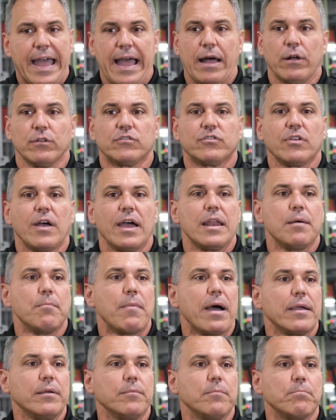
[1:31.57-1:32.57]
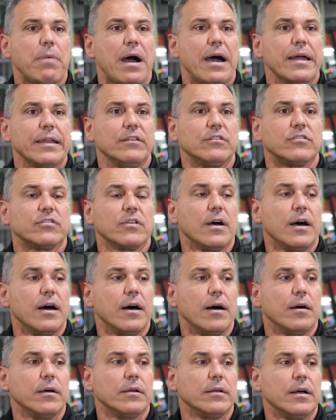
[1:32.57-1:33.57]
outside of my body's
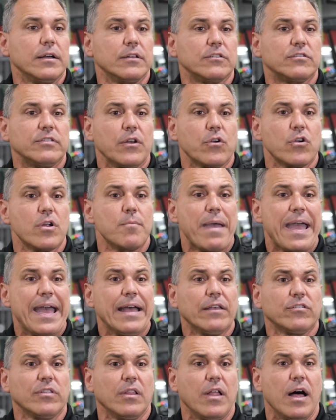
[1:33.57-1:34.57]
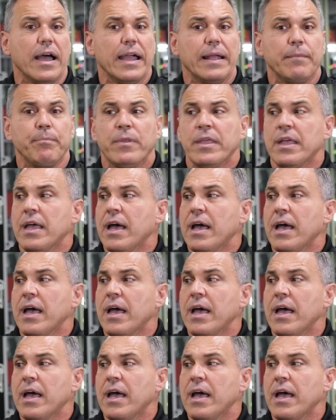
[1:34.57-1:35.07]
center of mass line,